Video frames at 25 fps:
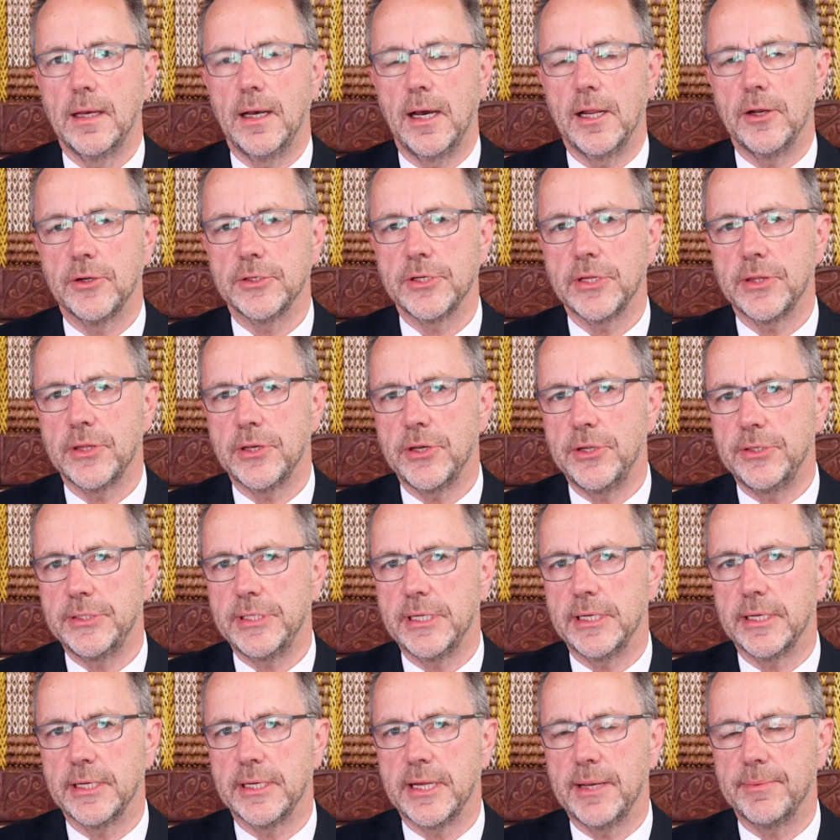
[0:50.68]
I looked at the New
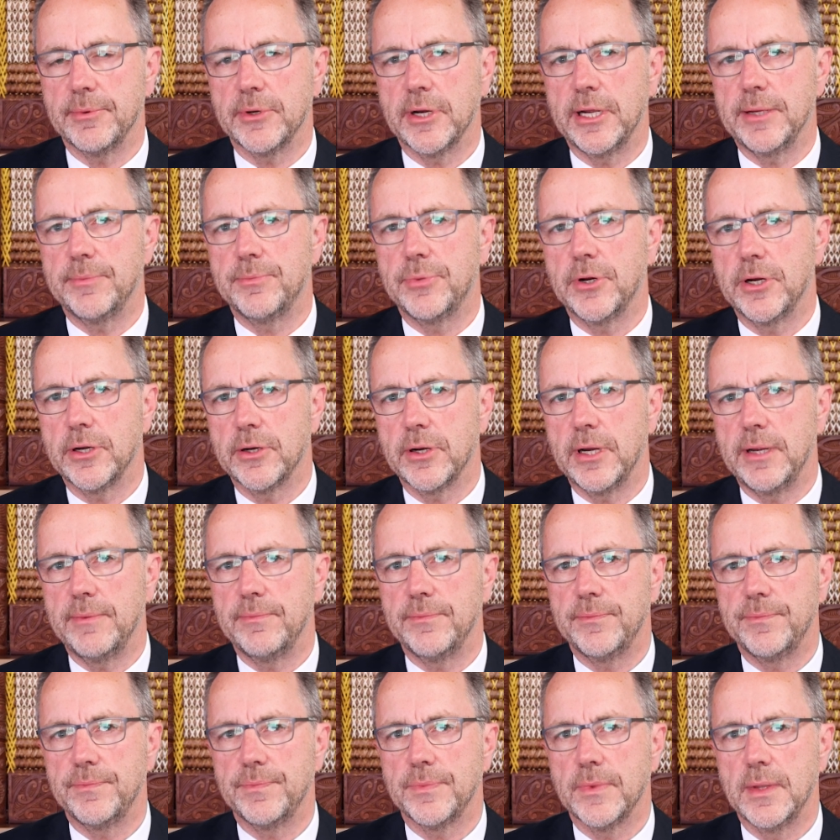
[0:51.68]
Zealand Upgrade
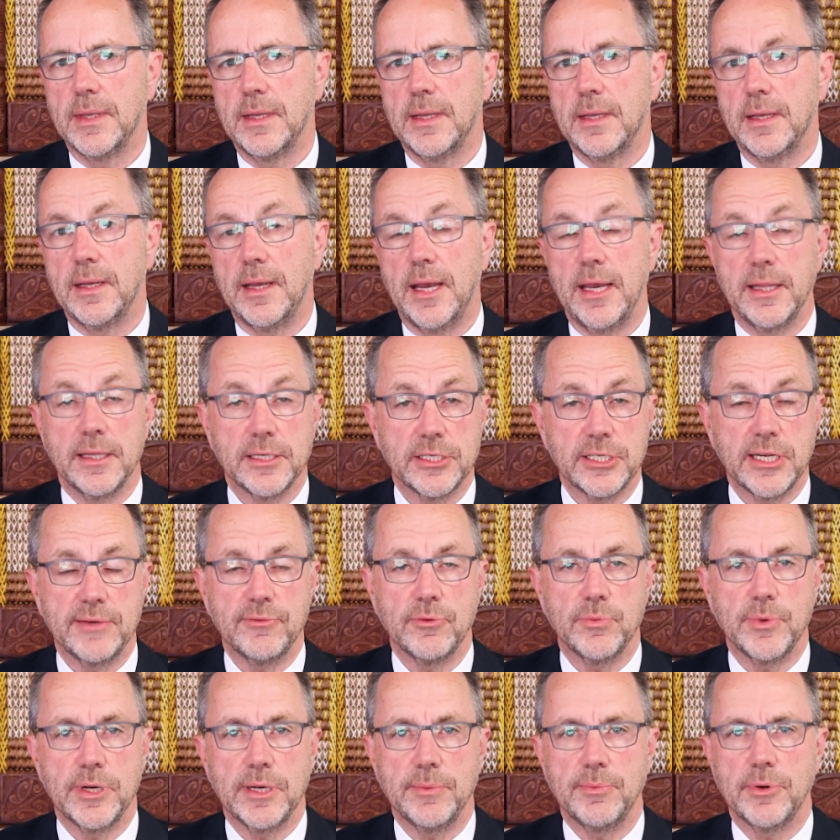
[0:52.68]
Program and the
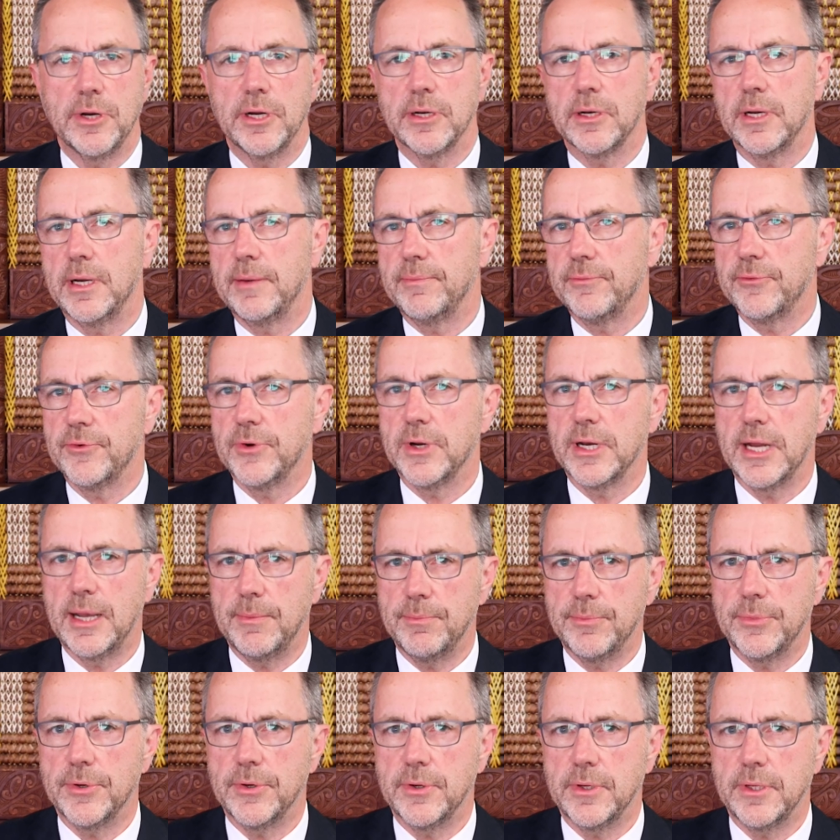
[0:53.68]
Shovel Ready Program for a
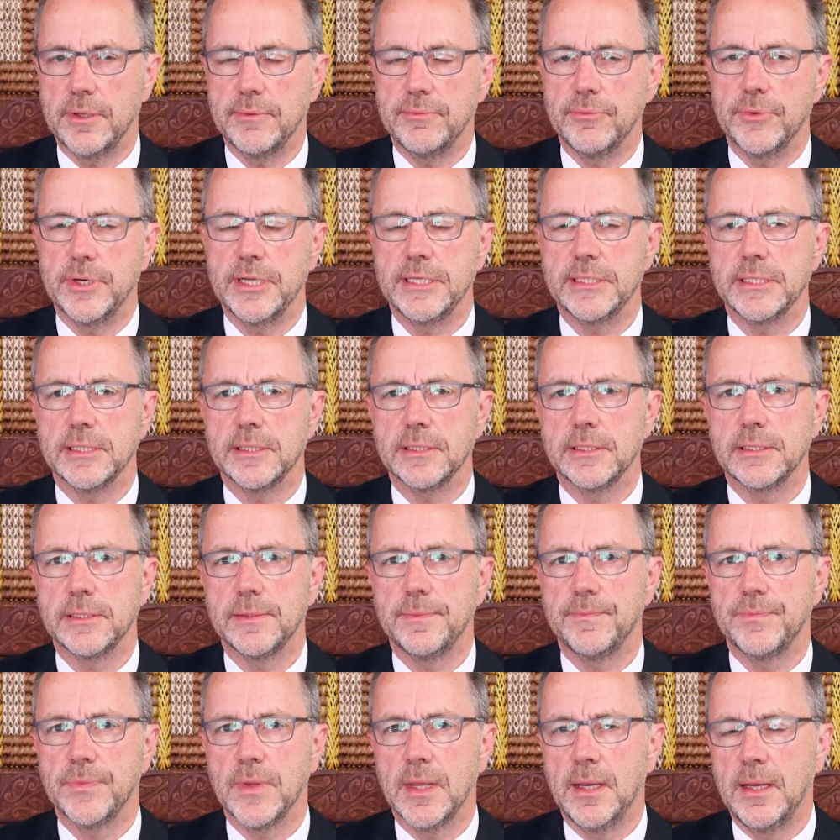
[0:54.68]
number of
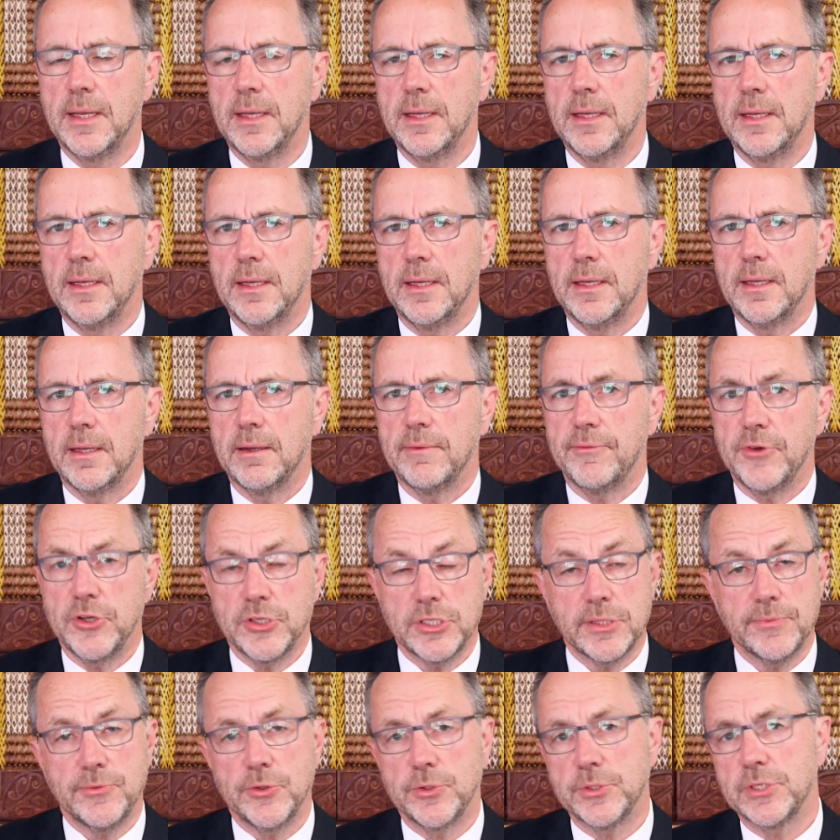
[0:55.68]
reasons.
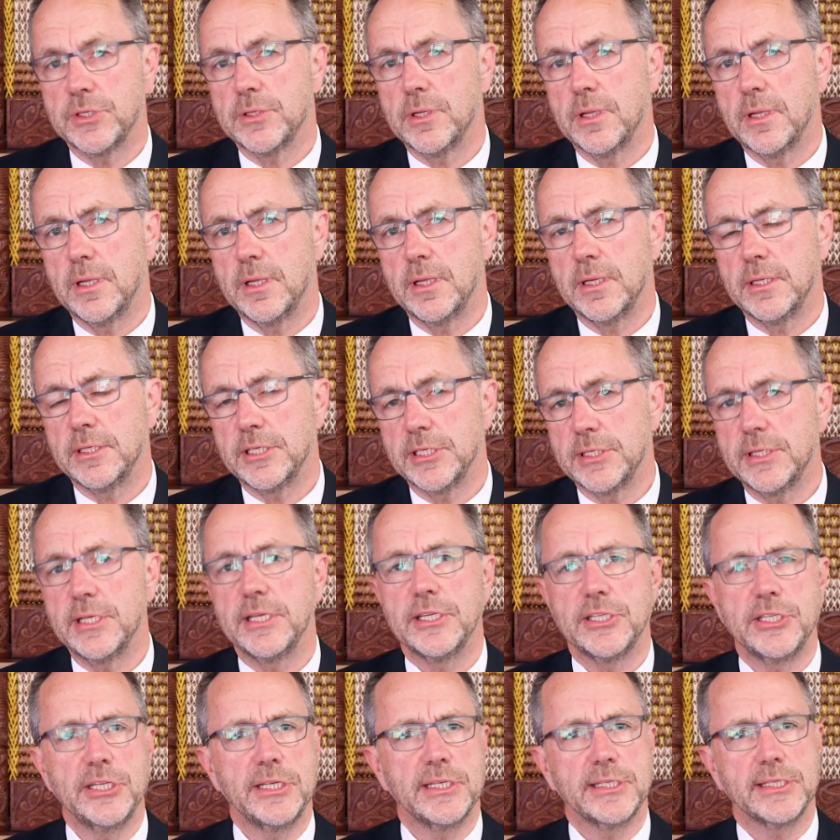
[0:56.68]
First of all, just
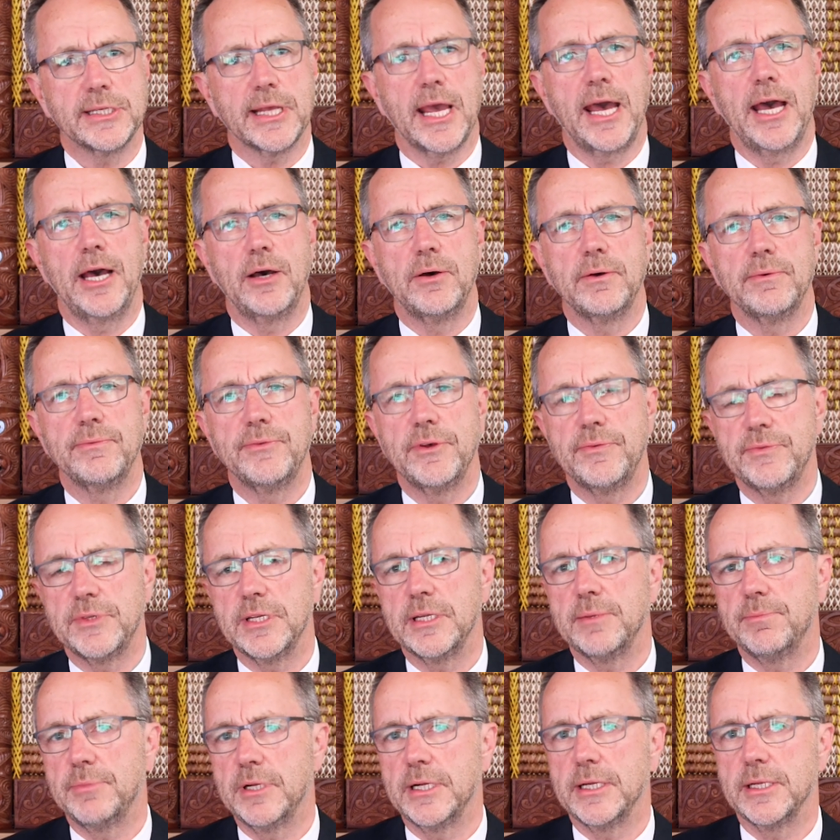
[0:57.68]
their sheer scale,
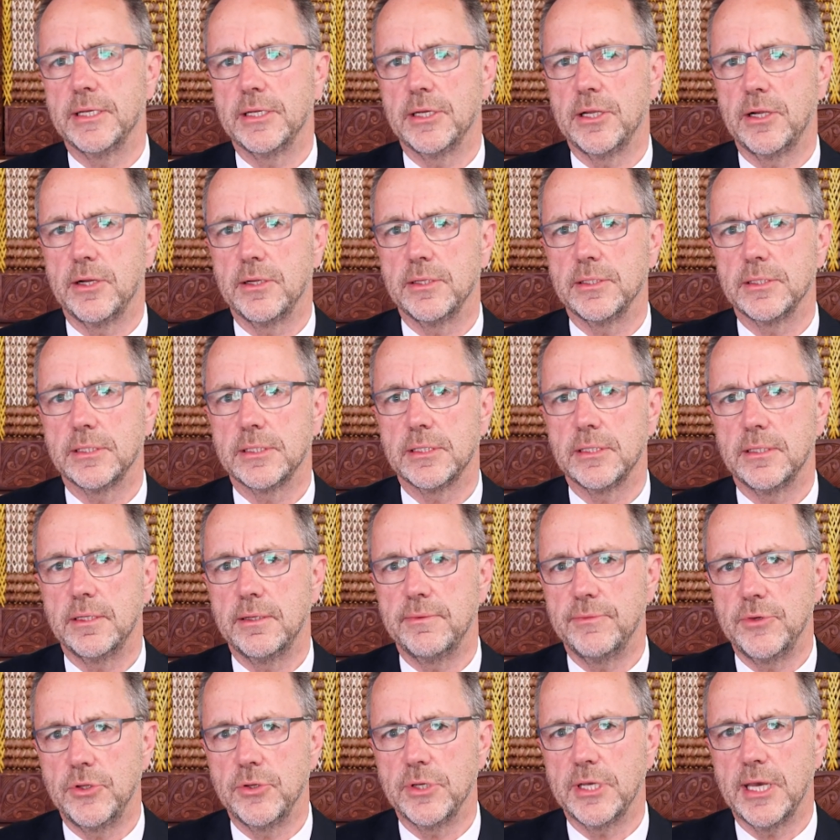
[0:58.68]
$15 billion
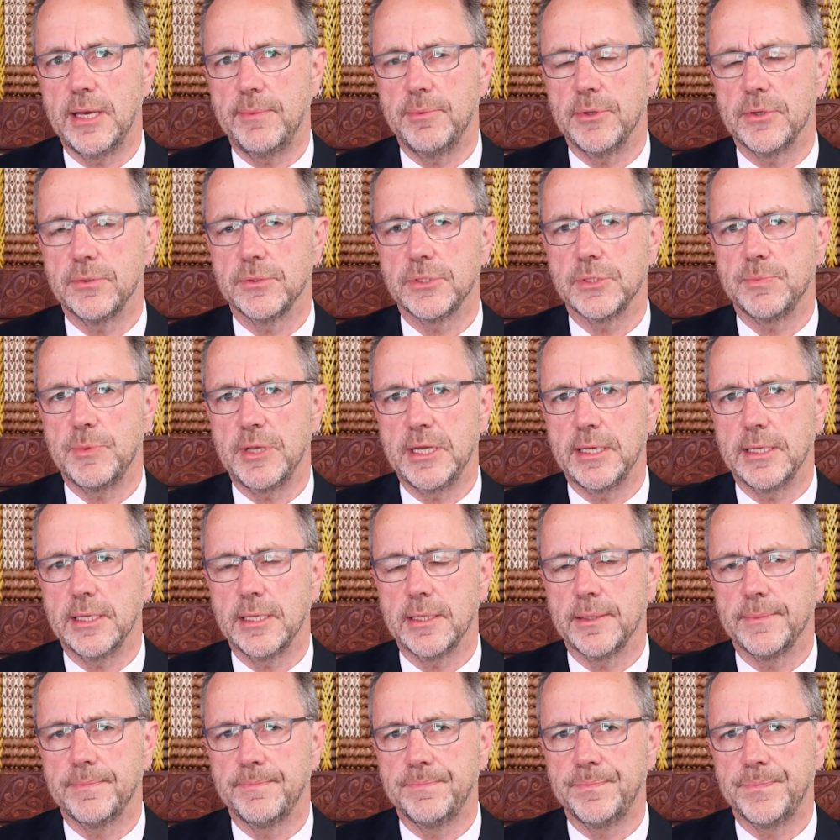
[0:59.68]
of new capital
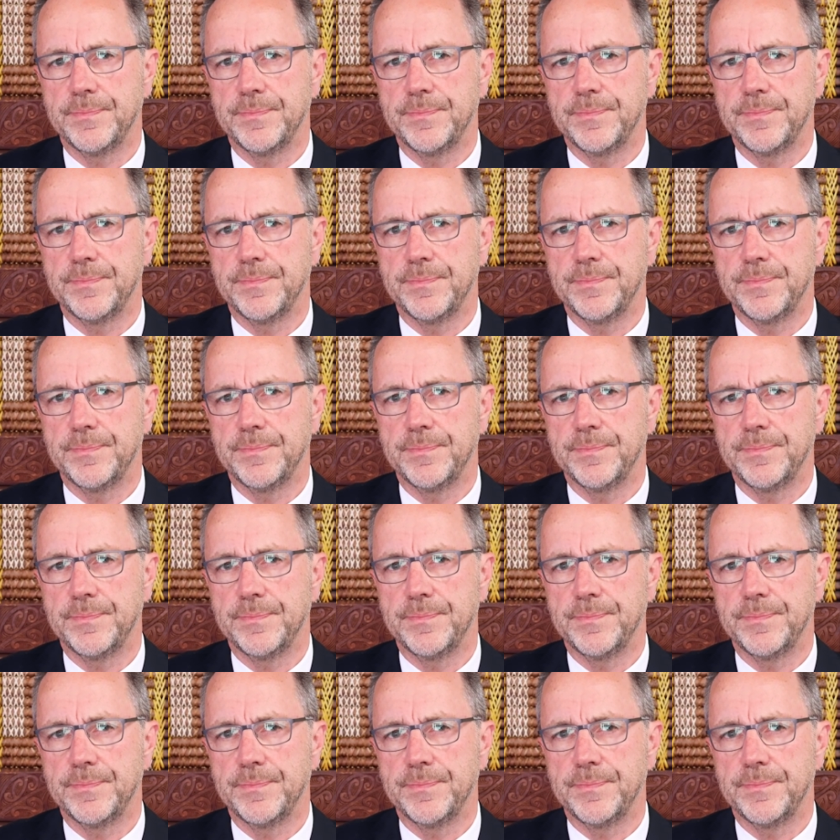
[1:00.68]
spending.